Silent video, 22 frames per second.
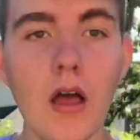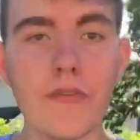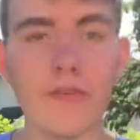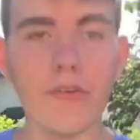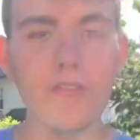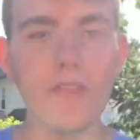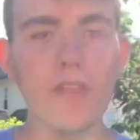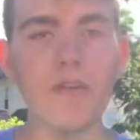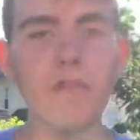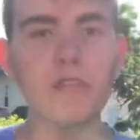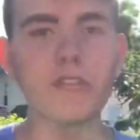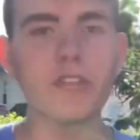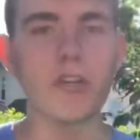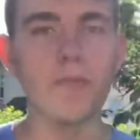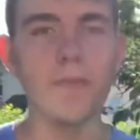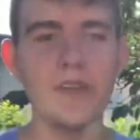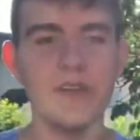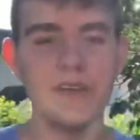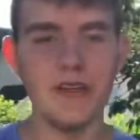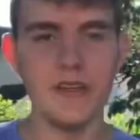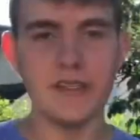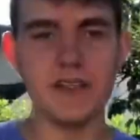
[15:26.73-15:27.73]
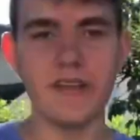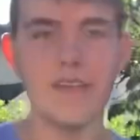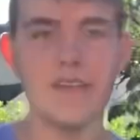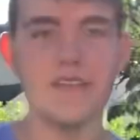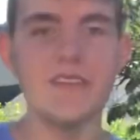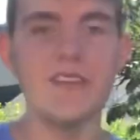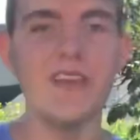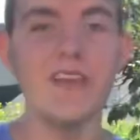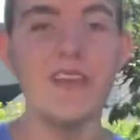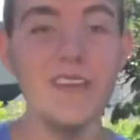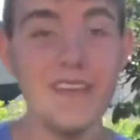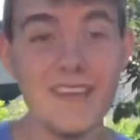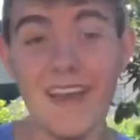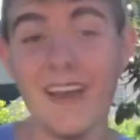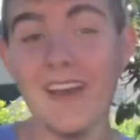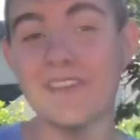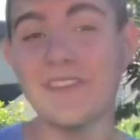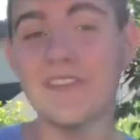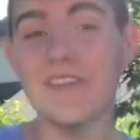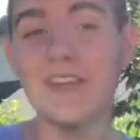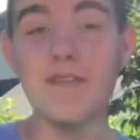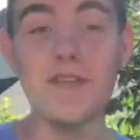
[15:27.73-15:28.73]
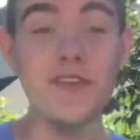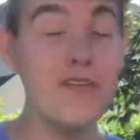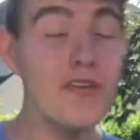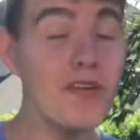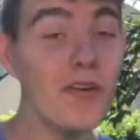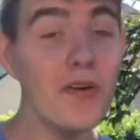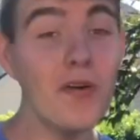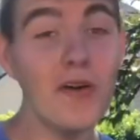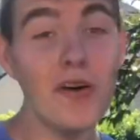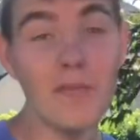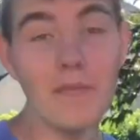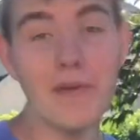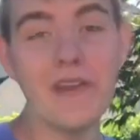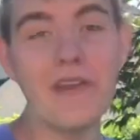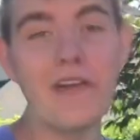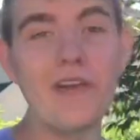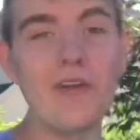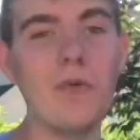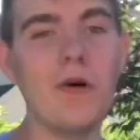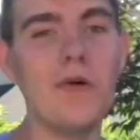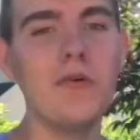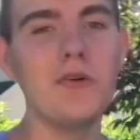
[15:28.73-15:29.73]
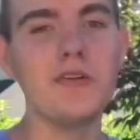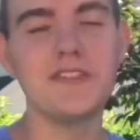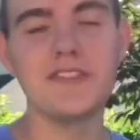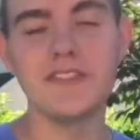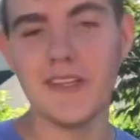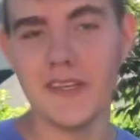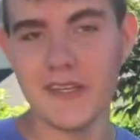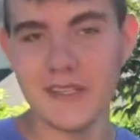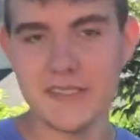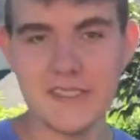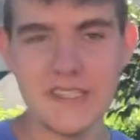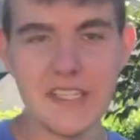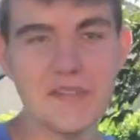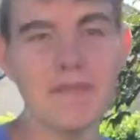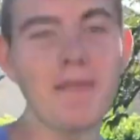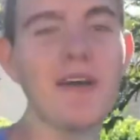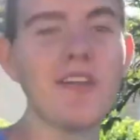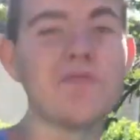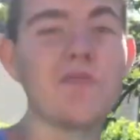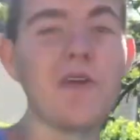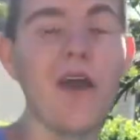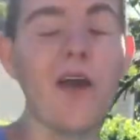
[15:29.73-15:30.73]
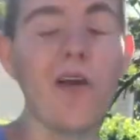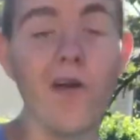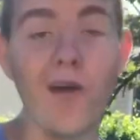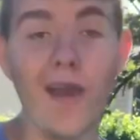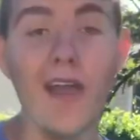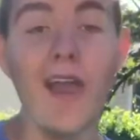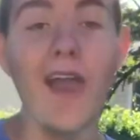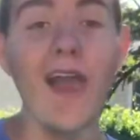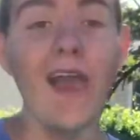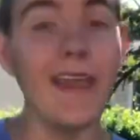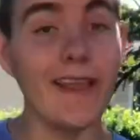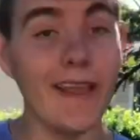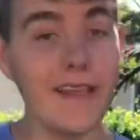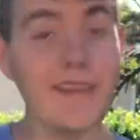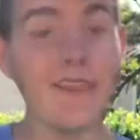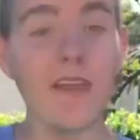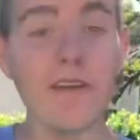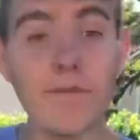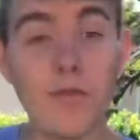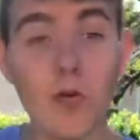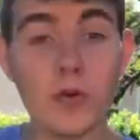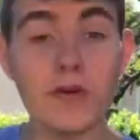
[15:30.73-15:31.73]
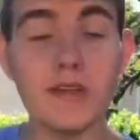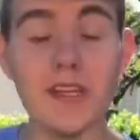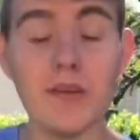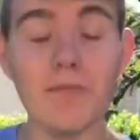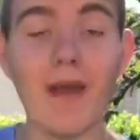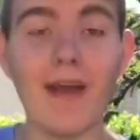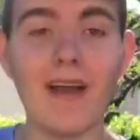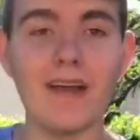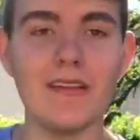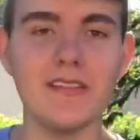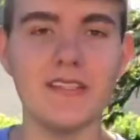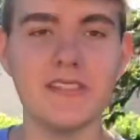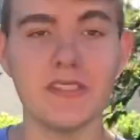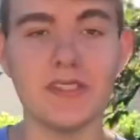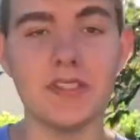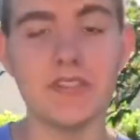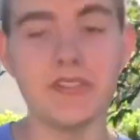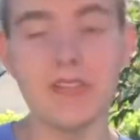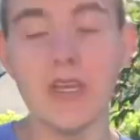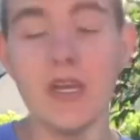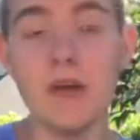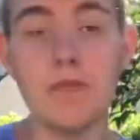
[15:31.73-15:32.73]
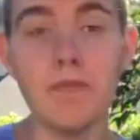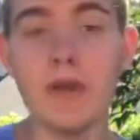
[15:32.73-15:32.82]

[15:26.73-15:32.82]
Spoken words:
But I want to talk about the distance. Yes, you can go on beginner mode, which is like 6 miles per hour, and get that 14 mile distance.